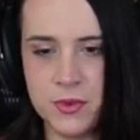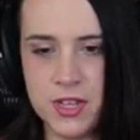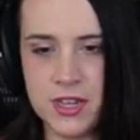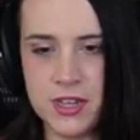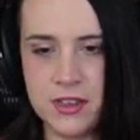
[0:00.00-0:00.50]

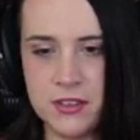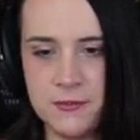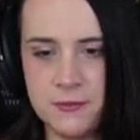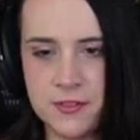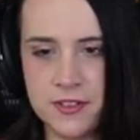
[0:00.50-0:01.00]
What
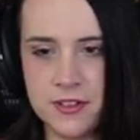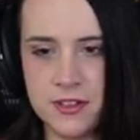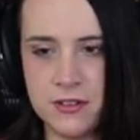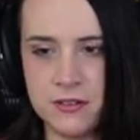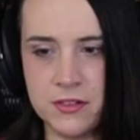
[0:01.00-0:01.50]
if...
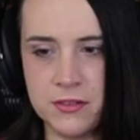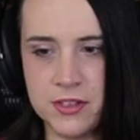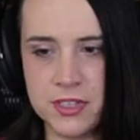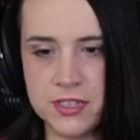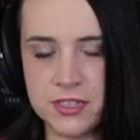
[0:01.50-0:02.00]
Oh, no,
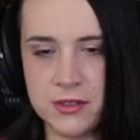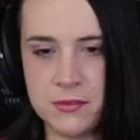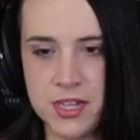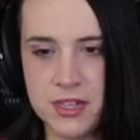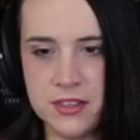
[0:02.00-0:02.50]
it doesn't
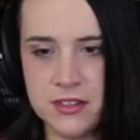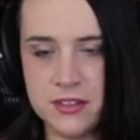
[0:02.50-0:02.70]
let me.